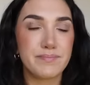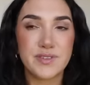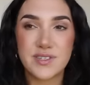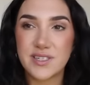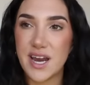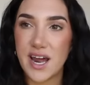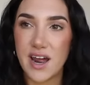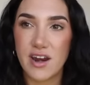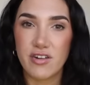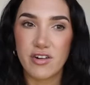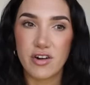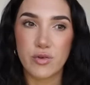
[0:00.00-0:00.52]

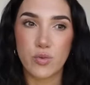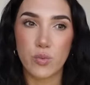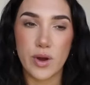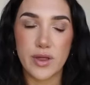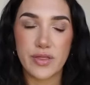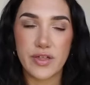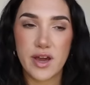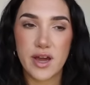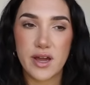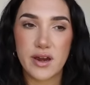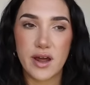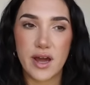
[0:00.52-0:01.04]
standard
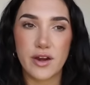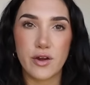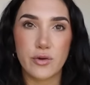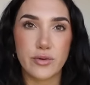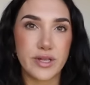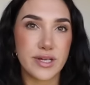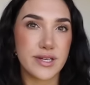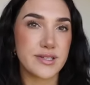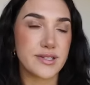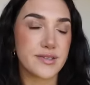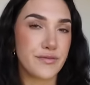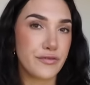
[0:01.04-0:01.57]
with it. I know
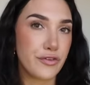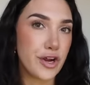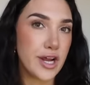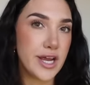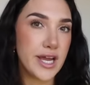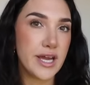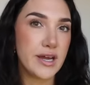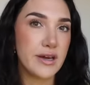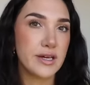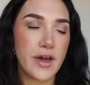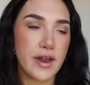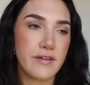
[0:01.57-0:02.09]
that it's
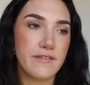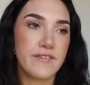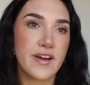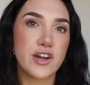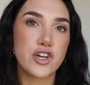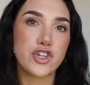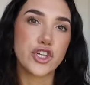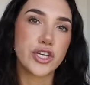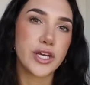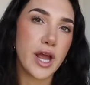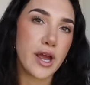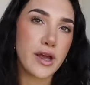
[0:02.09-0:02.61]
free. Then
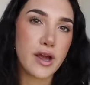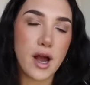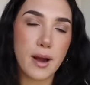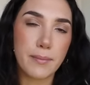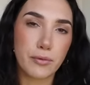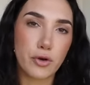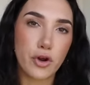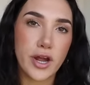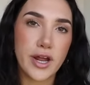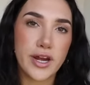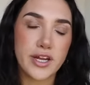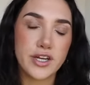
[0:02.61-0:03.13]
eventually I
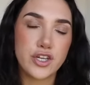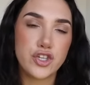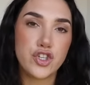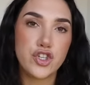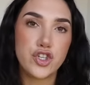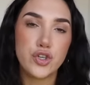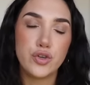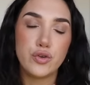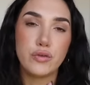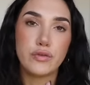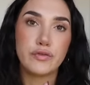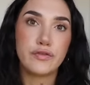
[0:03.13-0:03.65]
upgraded
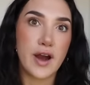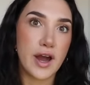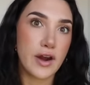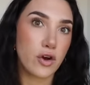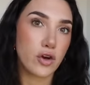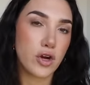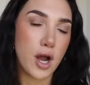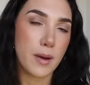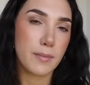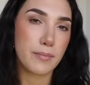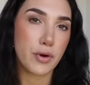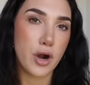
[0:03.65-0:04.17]
to
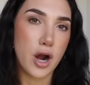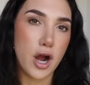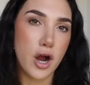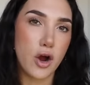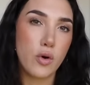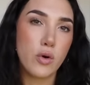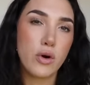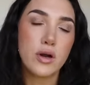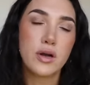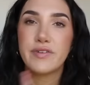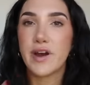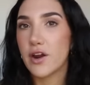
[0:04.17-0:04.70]
Final Cut
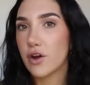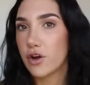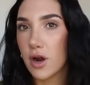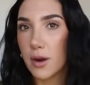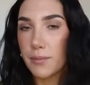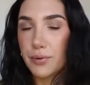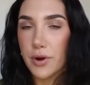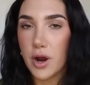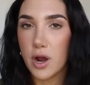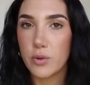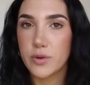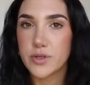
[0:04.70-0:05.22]
Pro. Final
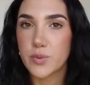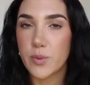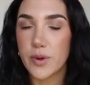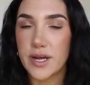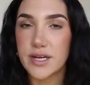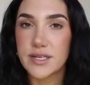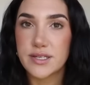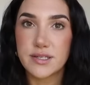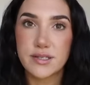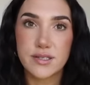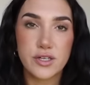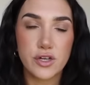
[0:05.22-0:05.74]
Cut Pro is what
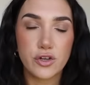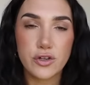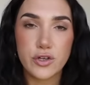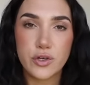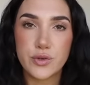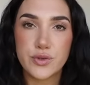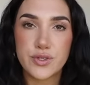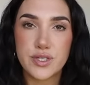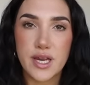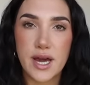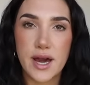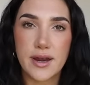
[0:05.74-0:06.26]
I still
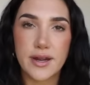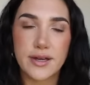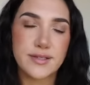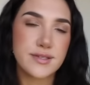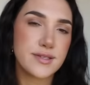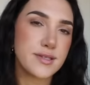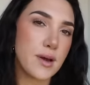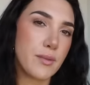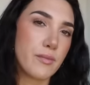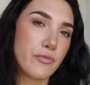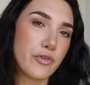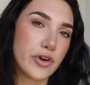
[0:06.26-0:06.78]
use to edit
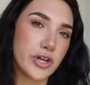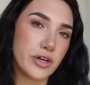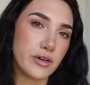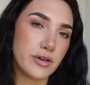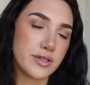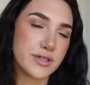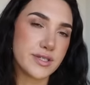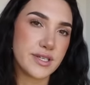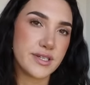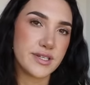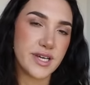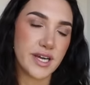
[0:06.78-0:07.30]
some
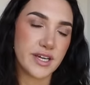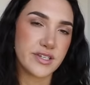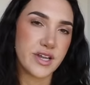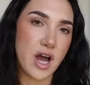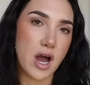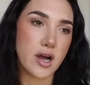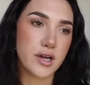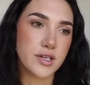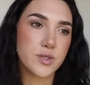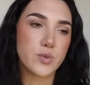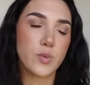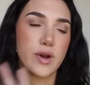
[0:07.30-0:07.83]
reels and
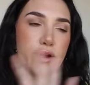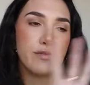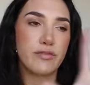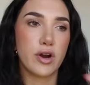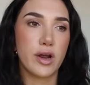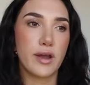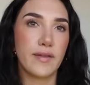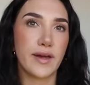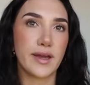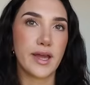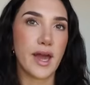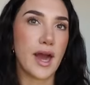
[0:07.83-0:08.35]
TikToks whenever
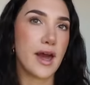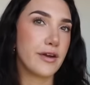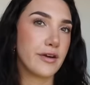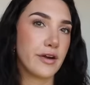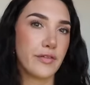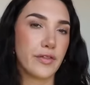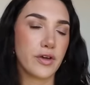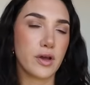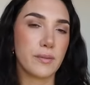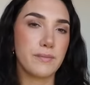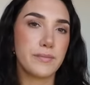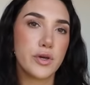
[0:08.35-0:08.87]
I like edit
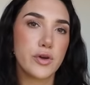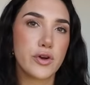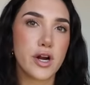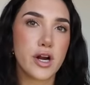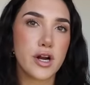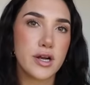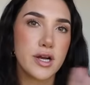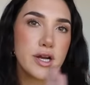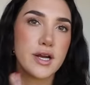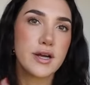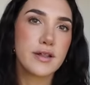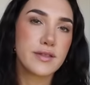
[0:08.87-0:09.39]
on the
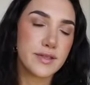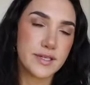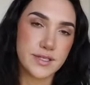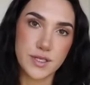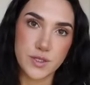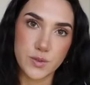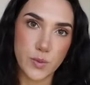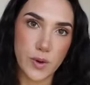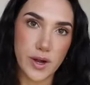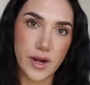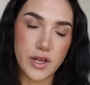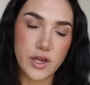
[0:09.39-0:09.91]
computer. This
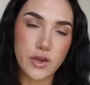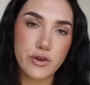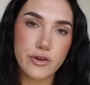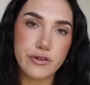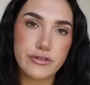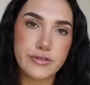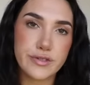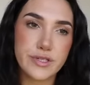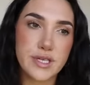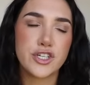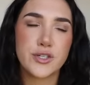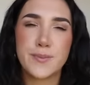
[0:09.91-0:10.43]
is what I
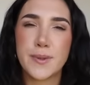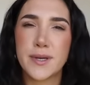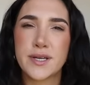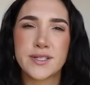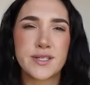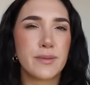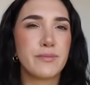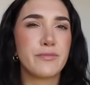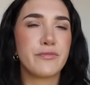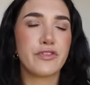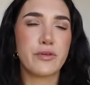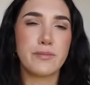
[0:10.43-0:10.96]
use just
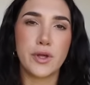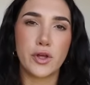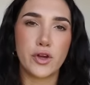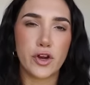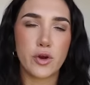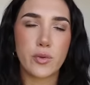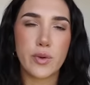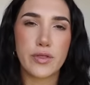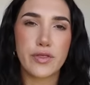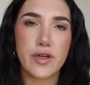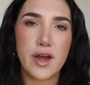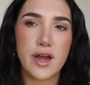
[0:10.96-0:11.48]
because I'm
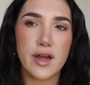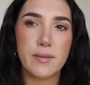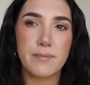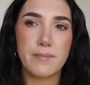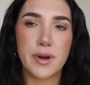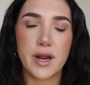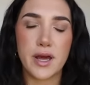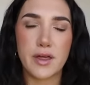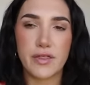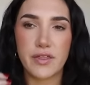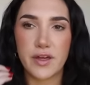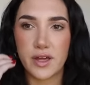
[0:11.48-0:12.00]
familiar with it,
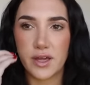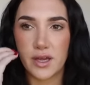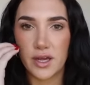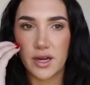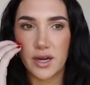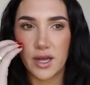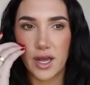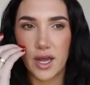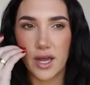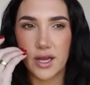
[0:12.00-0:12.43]
but I think it